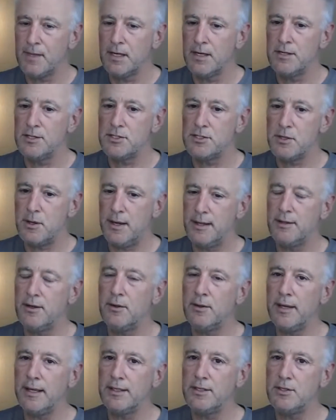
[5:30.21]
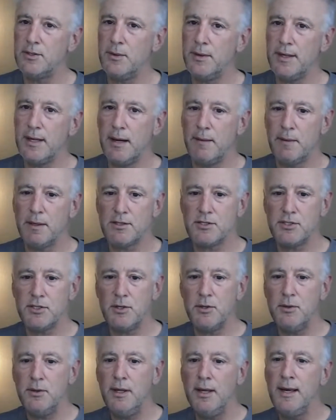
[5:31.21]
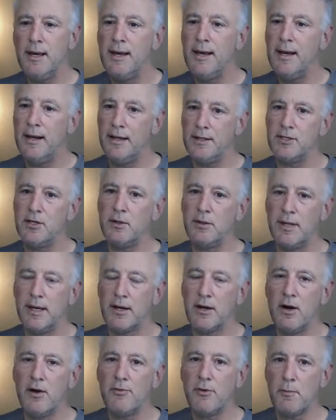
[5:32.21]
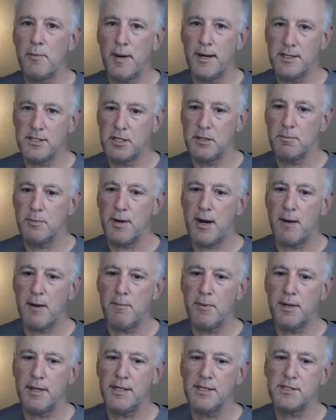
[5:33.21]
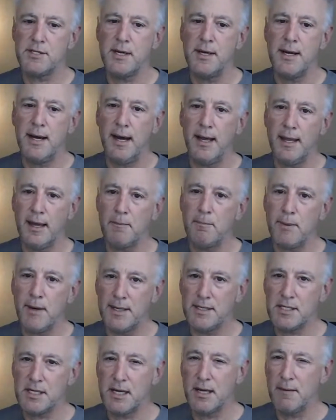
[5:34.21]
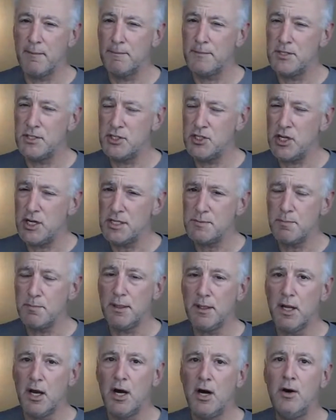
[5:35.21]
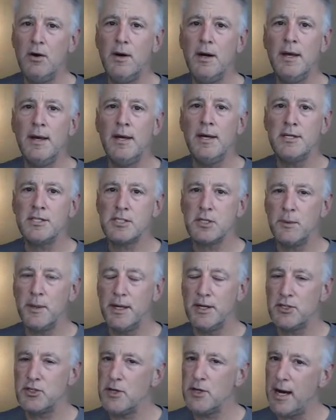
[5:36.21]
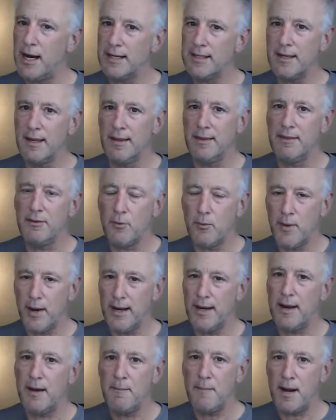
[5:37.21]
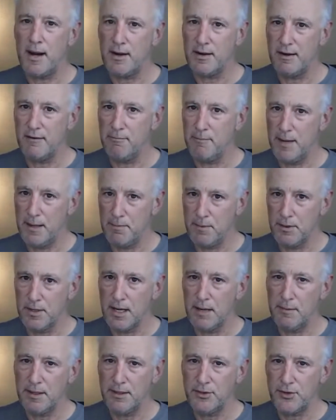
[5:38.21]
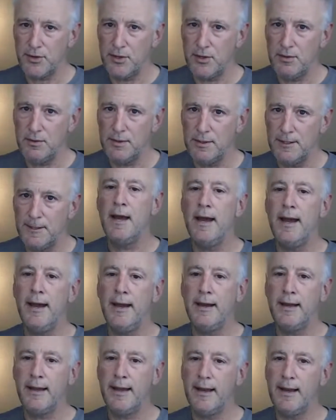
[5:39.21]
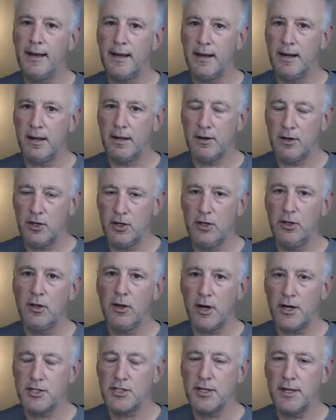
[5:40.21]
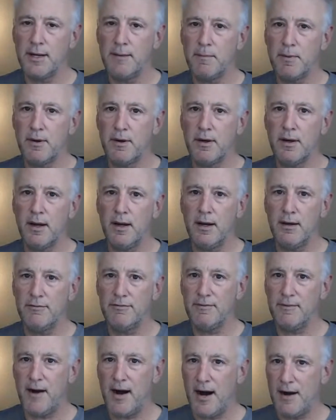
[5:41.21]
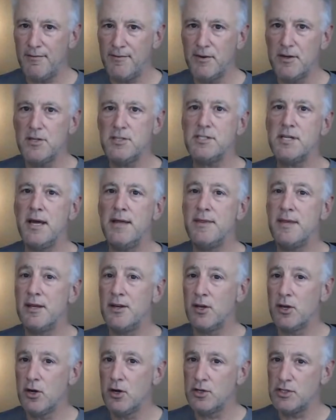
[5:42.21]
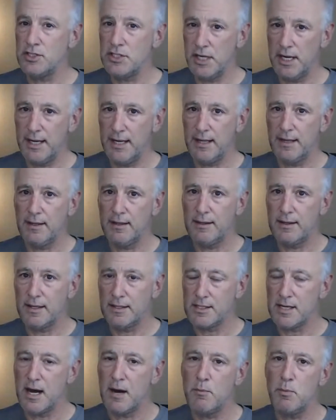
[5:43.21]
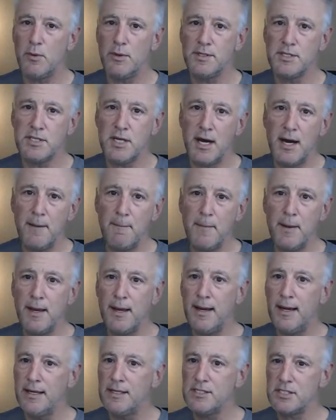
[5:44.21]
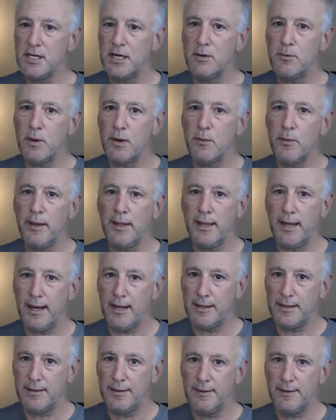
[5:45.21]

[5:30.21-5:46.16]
So I don't like doing coming soon, and I don't like overpricing properties. I like pricing them just below so we attract the right amount of people coming through and getting a larger number of offers and then negotiating the top ones up and seeing where we land.